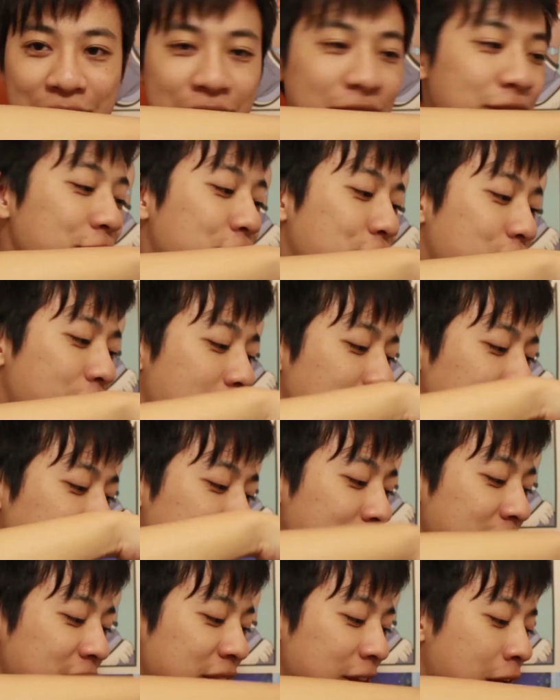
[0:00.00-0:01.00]
look through
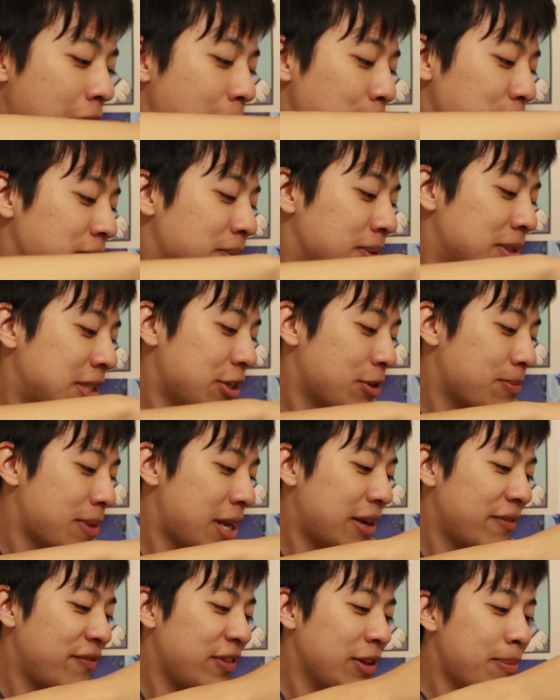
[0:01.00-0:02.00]
some of the accomplishments that you made
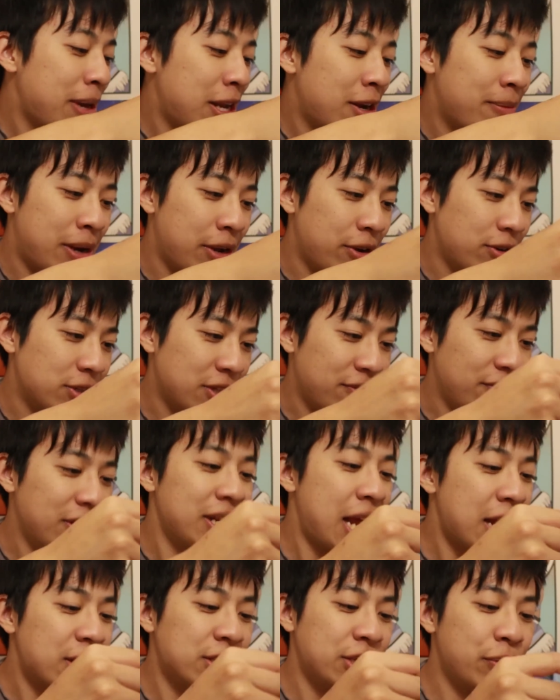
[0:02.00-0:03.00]
and feel better about yourself. It
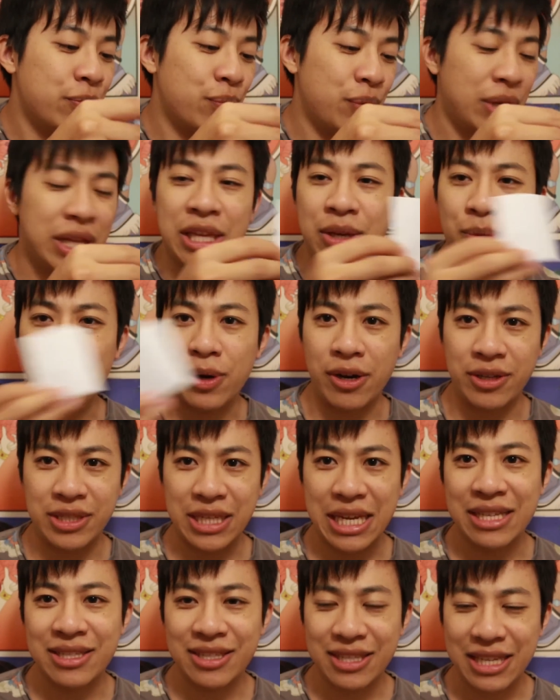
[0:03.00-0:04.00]
actually really works.
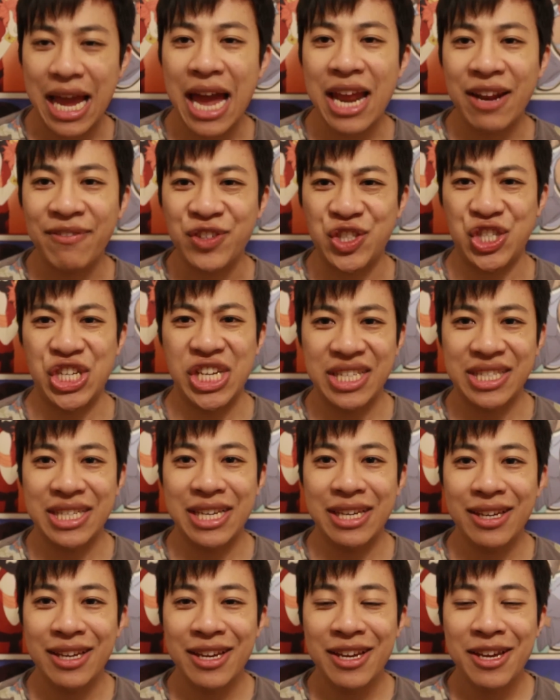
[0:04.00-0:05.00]
It's kind of
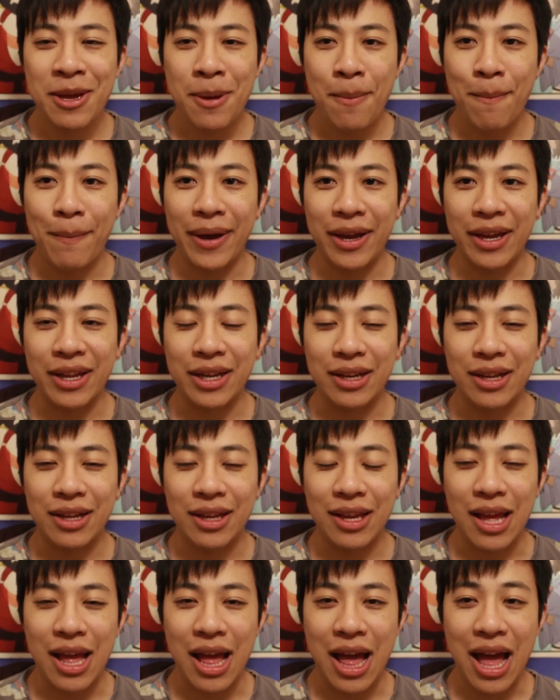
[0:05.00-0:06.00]
cheesy, but
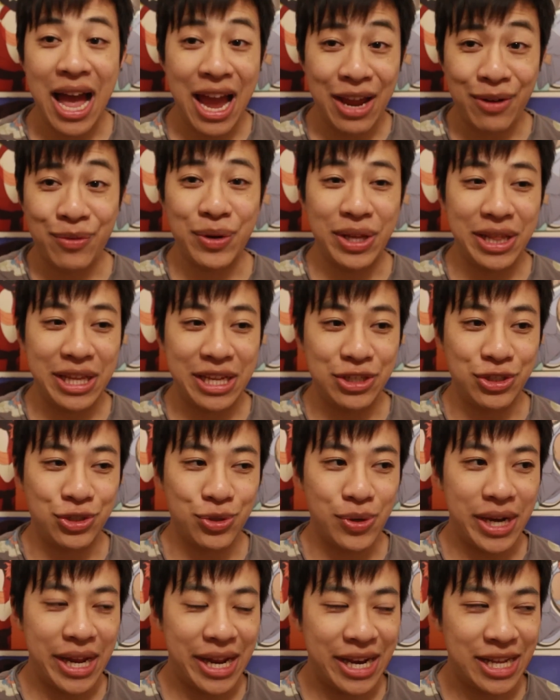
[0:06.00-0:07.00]
I really
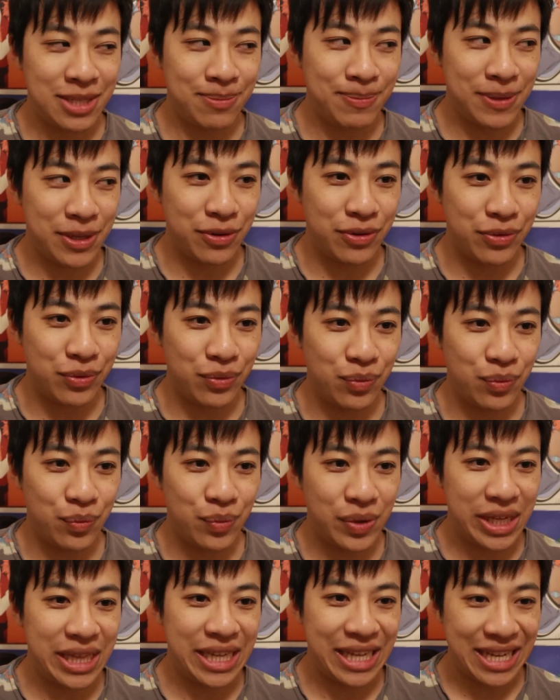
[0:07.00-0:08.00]
enjoy it, and it's been
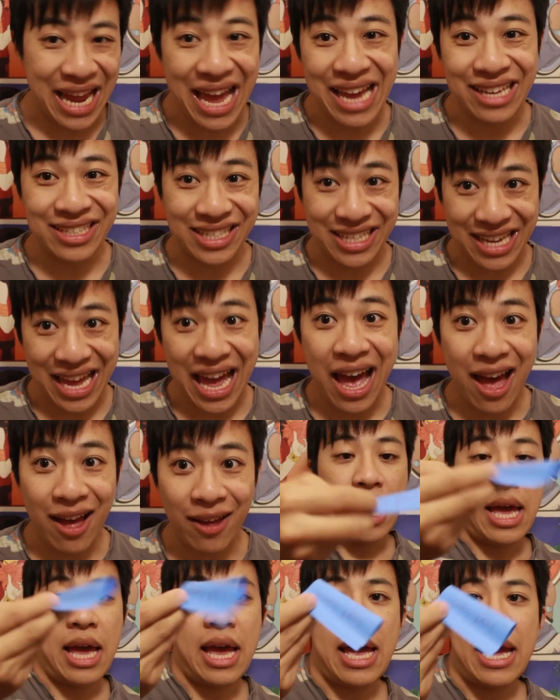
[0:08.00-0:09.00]
really nice to
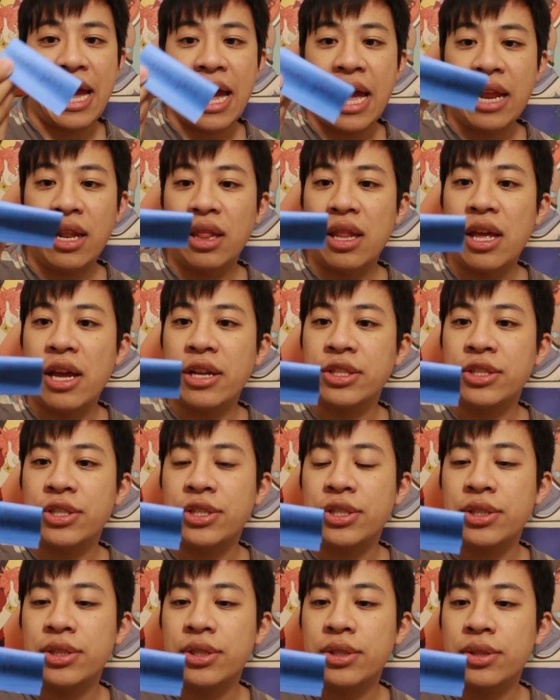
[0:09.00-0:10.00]
have. I had
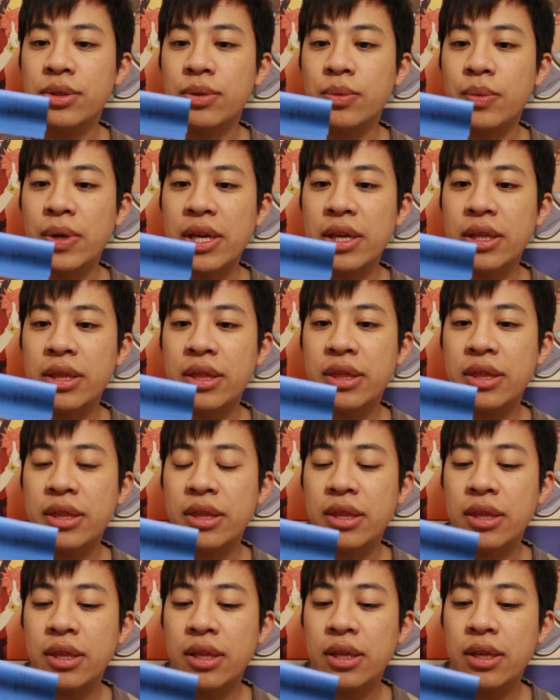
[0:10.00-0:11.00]
lunch
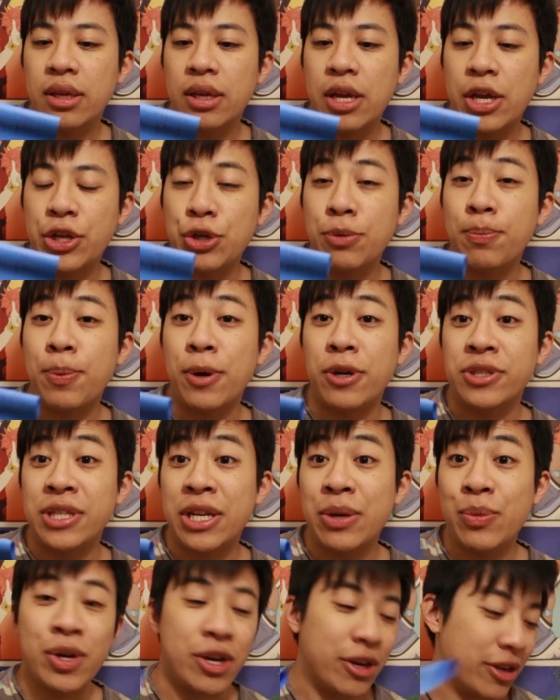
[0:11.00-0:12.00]
with a new person at
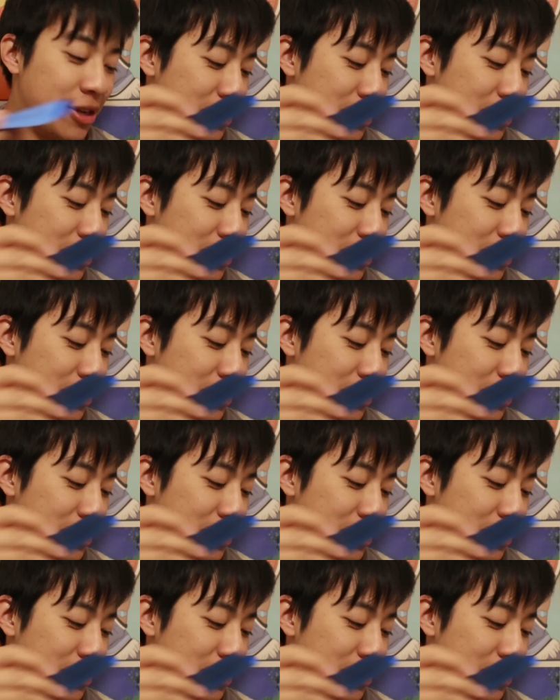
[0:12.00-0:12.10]
work.